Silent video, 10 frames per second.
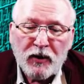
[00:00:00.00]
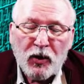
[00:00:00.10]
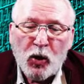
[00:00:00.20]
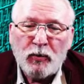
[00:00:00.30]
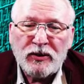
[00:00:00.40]

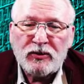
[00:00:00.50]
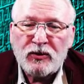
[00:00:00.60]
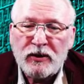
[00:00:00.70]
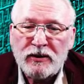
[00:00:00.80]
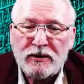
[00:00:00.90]
open
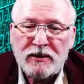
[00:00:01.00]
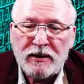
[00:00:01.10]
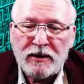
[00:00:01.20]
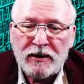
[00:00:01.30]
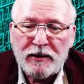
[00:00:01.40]
source
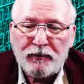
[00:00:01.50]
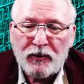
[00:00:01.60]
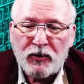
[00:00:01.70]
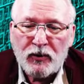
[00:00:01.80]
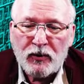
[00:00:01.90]

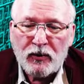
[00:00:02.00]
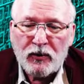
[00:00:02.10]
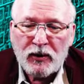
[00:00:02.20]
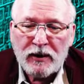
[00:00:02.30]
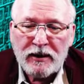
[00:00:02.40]

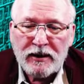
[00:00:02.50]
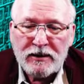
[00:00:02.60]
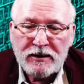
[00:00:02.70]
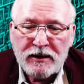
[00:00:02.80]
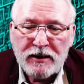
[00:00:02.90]
or at
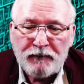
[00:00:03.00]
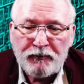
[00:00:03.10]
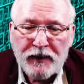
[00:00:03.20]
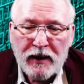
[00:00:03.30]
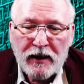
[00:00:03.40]
least
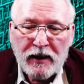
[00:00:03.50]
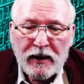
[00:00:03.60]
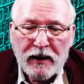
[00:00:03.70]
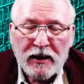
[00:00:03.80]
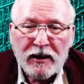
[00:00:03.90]

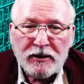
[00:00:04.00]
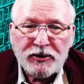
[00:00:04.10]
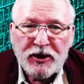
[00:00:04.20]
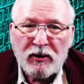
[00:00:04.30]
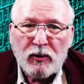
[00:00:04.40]

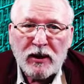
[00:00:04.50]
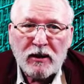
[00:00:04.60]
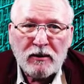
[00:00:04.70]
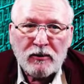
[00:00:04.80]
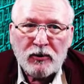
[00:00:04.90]

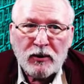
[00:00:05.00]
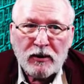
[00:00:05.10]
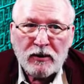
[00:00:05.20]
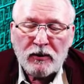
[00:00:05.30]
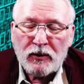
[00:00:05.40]
shareware
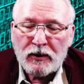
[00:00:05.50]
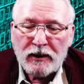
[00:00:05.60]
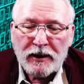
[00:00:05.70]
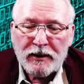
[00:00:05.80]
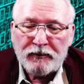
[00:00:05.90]
or
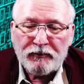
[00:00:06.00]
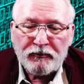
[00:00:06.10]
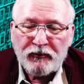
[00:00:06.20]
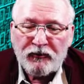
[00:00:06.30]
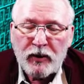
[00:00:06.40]

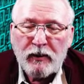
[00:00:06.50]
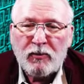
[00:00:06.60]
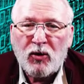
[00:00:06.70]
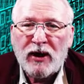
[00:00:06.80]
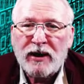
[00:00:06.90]

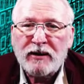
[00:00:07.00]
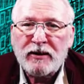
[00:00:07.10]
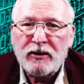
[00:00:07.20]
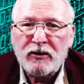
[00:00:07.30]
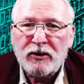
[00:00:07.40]
freeware
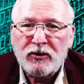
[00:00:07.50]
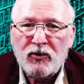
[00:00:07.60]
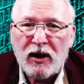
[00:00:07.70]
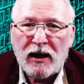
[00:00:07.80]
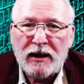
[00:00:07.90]
product that you can
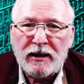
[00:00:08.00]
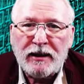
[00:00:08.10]
try.